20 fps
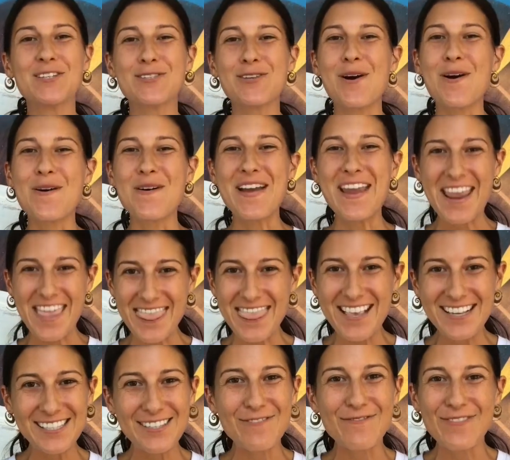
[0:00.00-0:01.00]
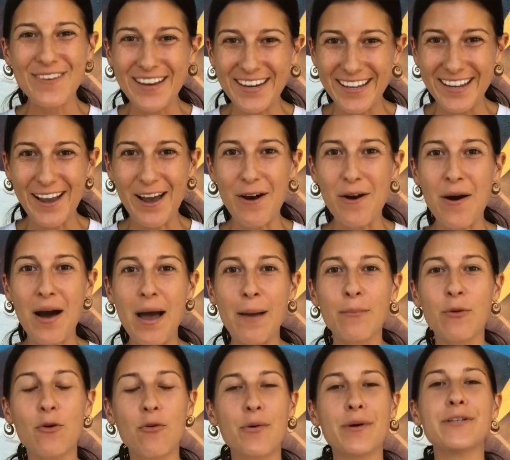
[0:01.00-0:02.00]
So in this video
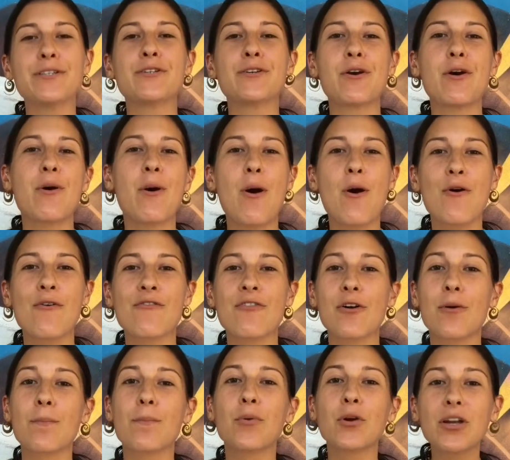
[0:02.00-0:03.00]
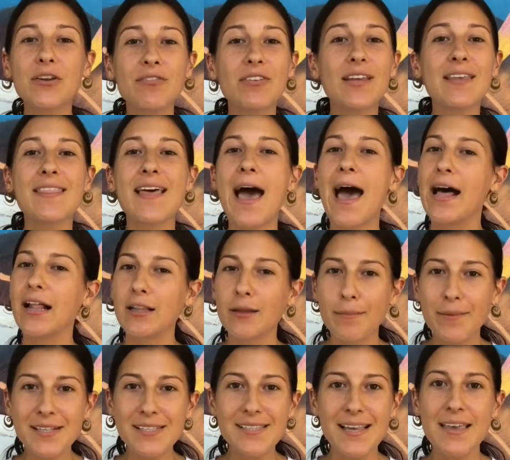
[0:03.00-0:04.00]
I'm going to go over briefly the
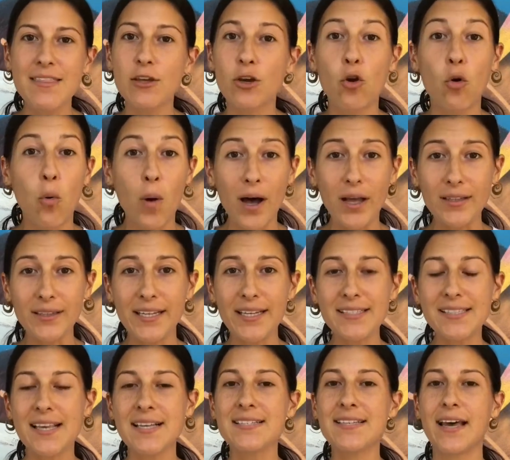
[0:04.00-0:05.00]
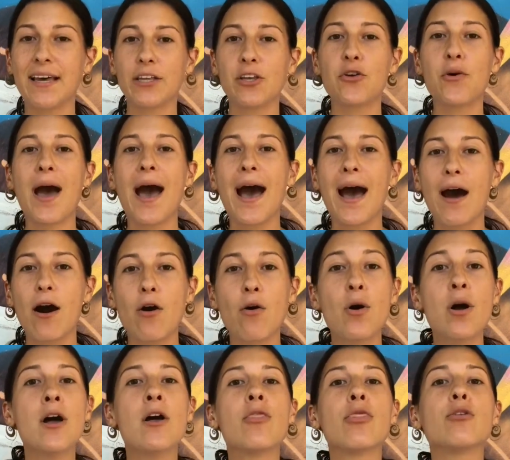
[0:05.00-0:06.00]
elements and the qualities and tell you
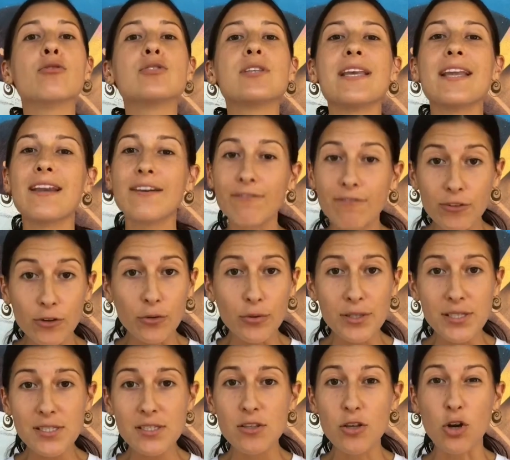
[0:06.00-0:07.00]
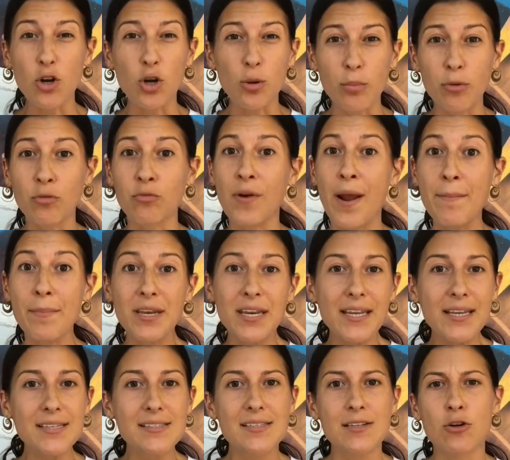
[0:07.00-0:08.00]
how those influence the herbal
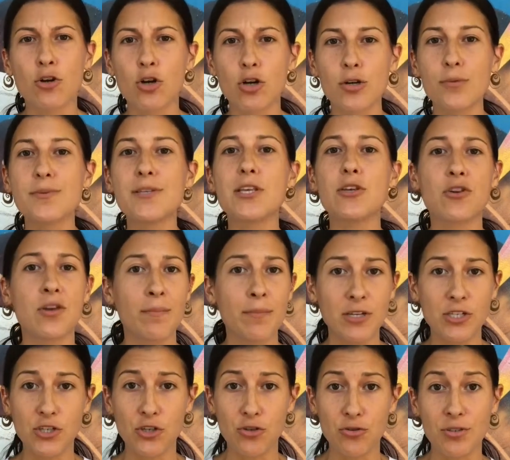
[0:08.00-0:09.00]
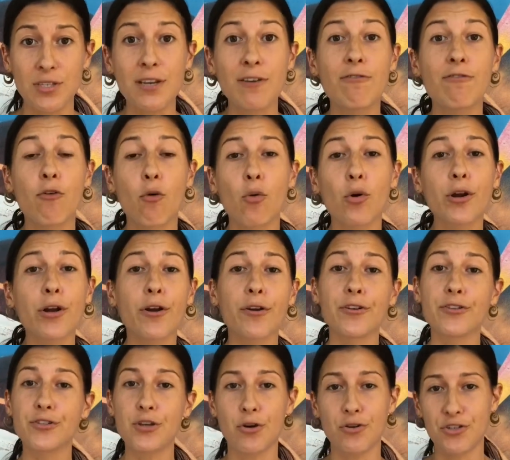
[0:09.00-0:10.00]
remedies and herbs that you can be choosing for your
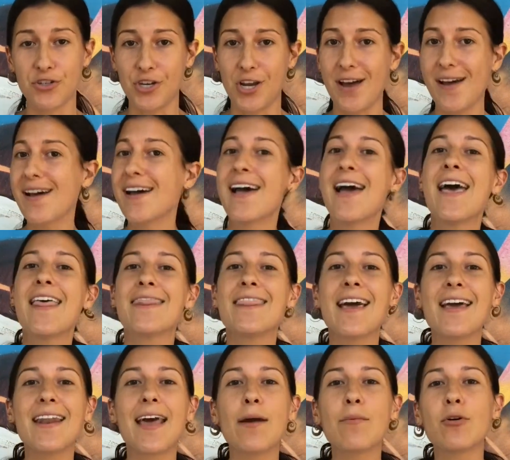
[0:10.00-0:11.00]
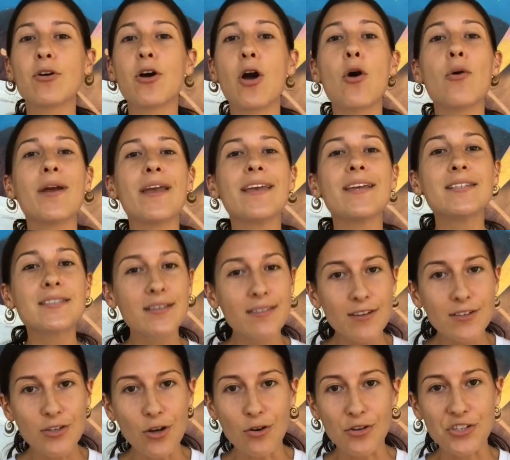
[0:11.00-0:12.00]
dosha. Then I will go into
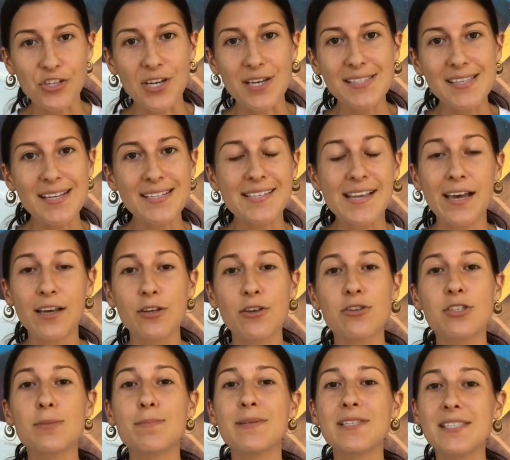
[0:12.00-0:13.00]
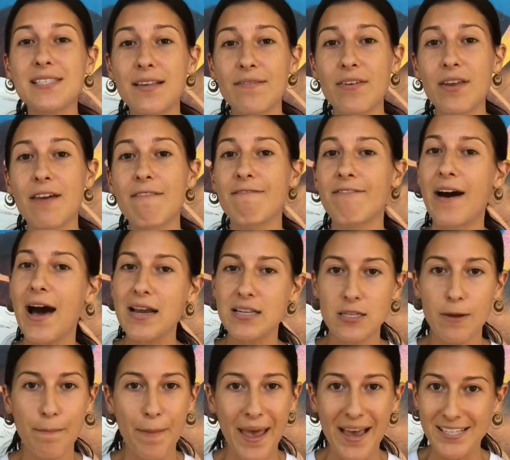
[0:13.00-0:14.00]
the doshas and tell you specific
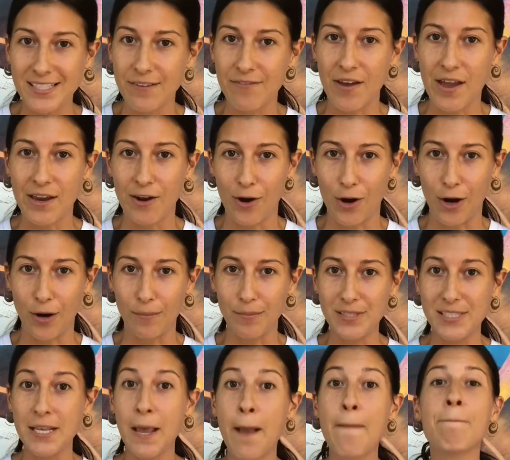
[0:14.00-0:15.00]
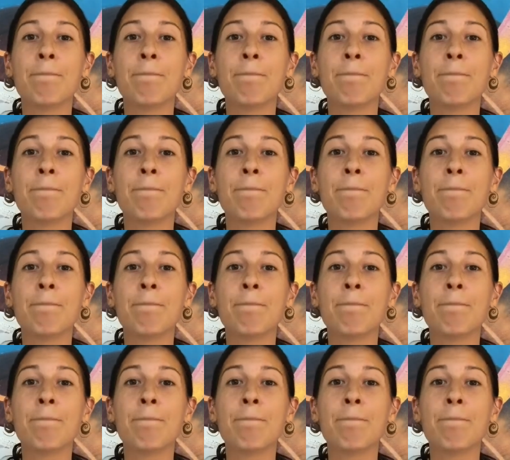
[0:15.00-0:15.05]
Vata pacifying herbs,